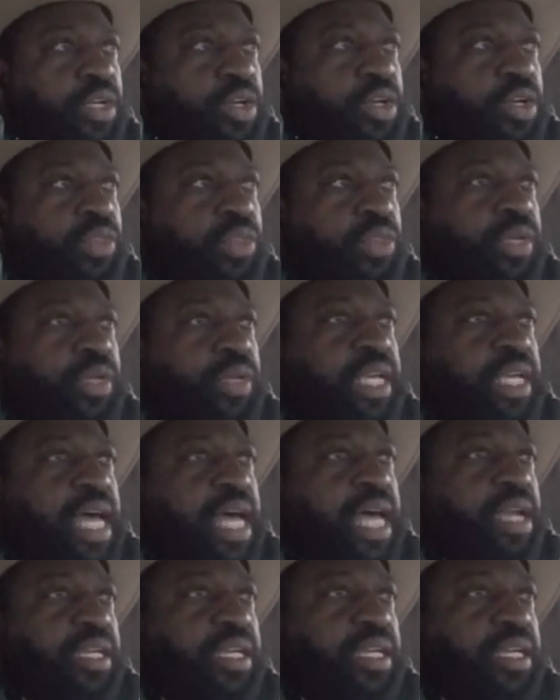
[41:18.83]
3
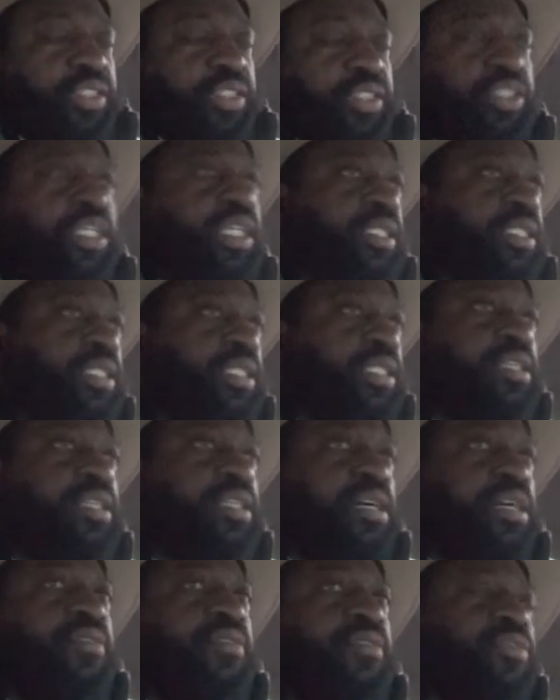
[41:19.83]
gallon is just
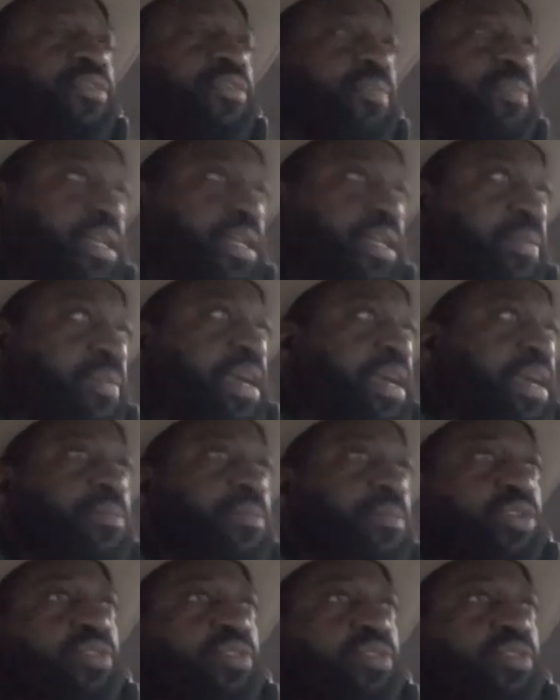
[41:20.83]
enough for me to be able
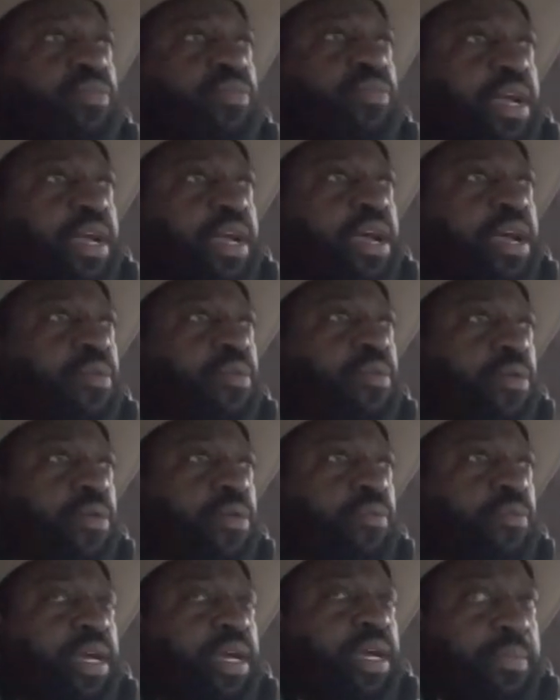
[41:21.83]
to maneuver around on a
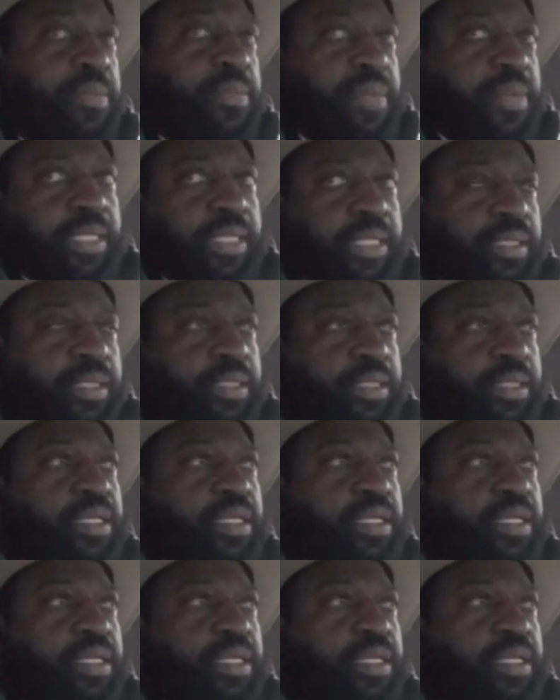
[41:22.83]
regular basis